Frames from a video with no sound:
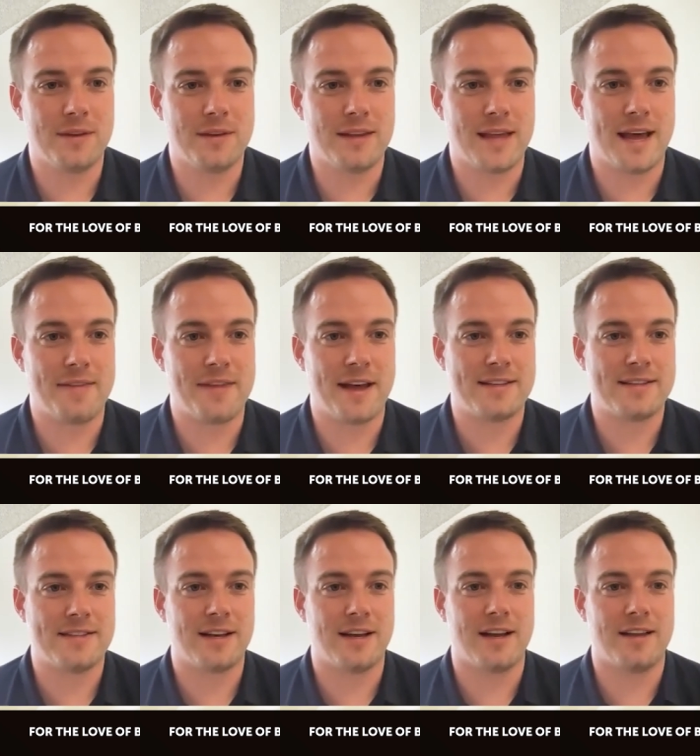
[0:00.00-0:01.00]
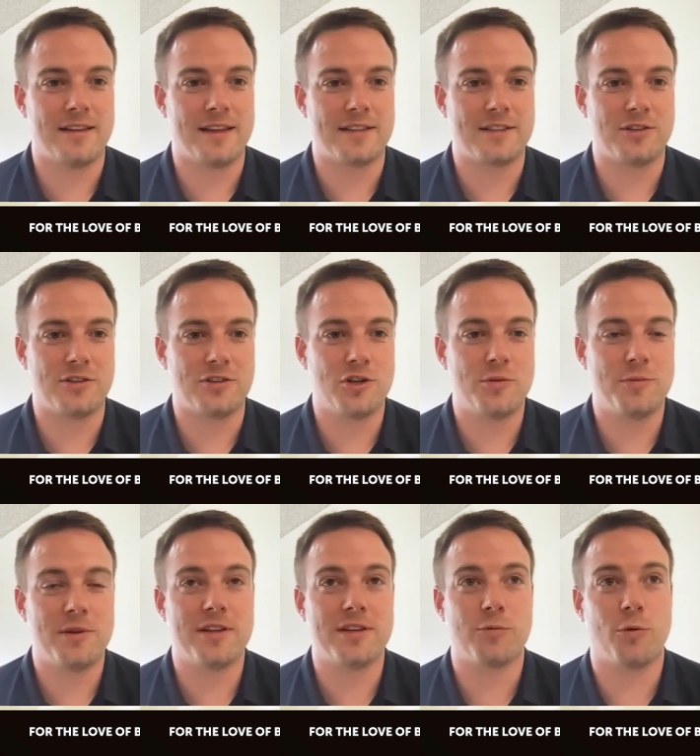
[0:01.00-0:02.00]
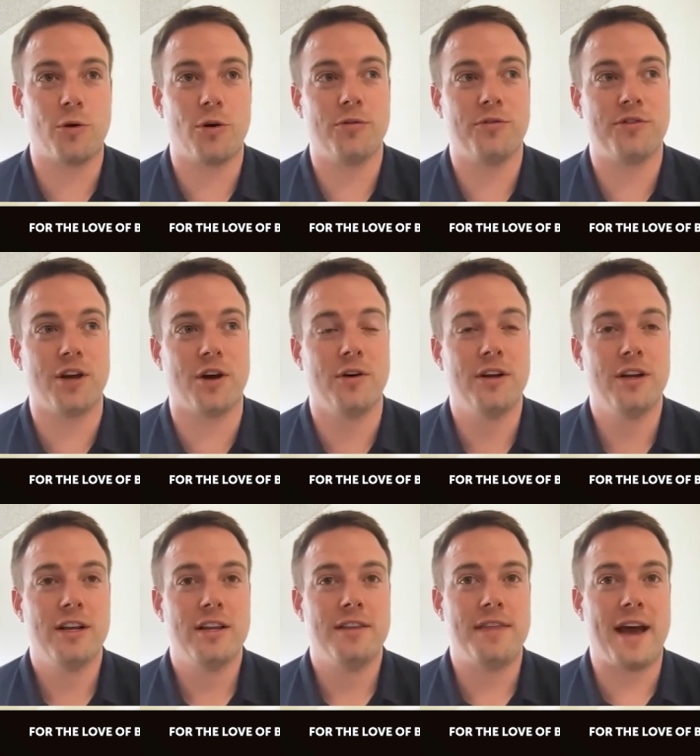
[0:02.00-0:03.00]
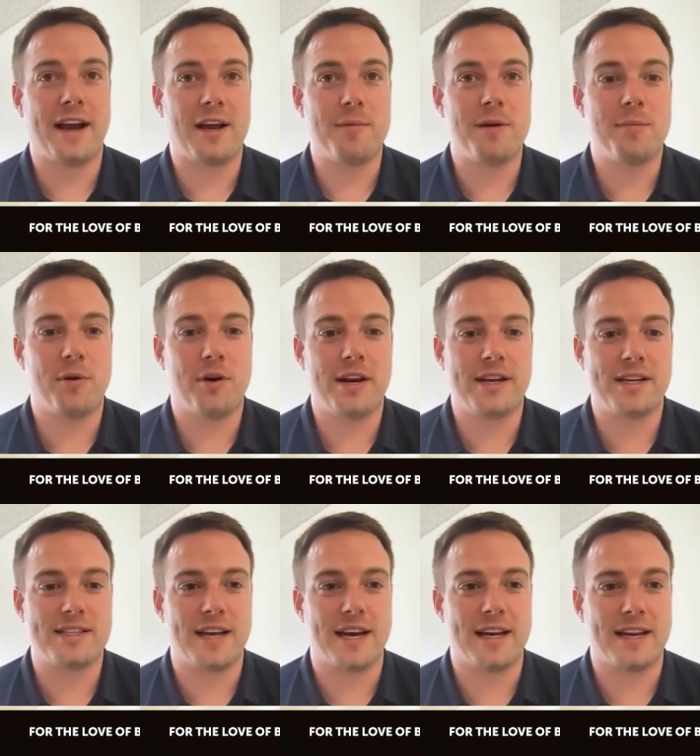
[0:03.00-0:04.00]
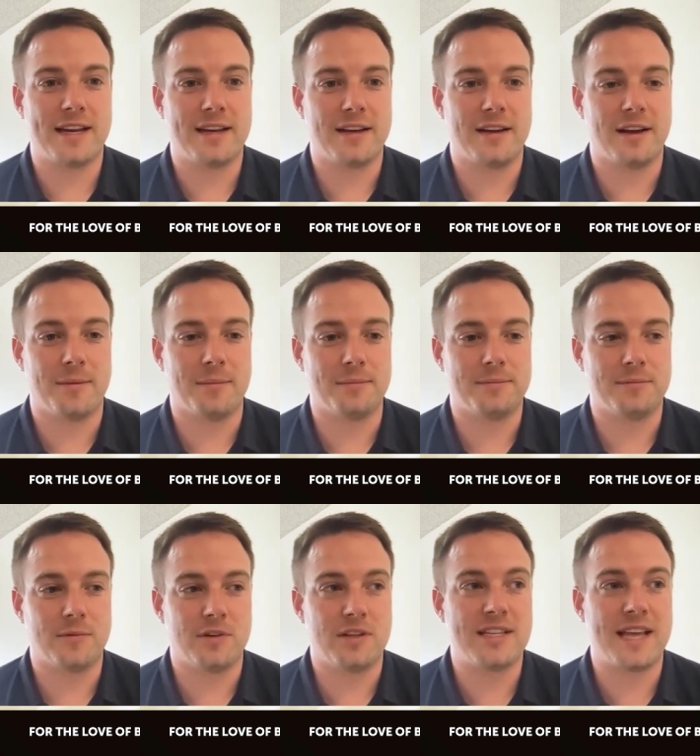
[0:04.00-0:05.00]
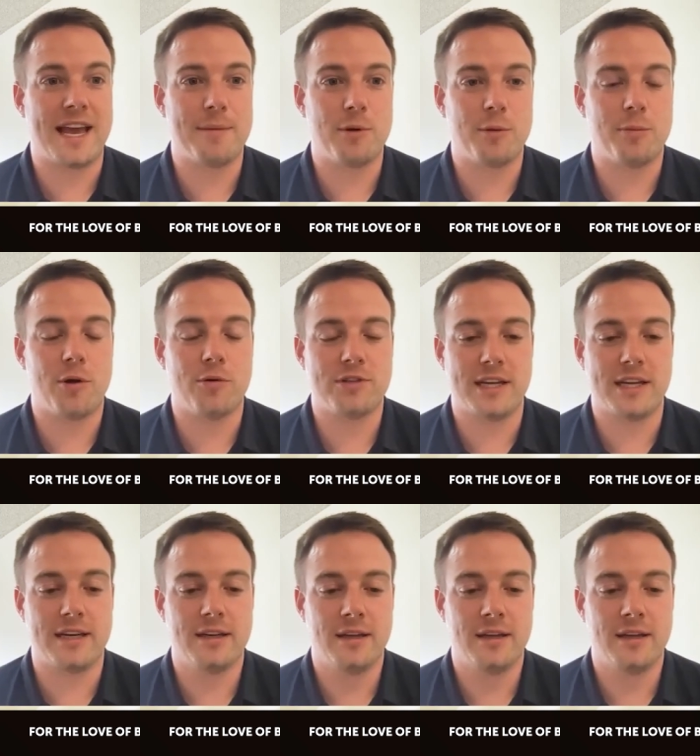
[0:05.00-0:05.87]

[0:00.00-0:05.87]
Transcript: that that's uh, that's consumed in this world. So that could be pretty exciting, um, at least animal protein.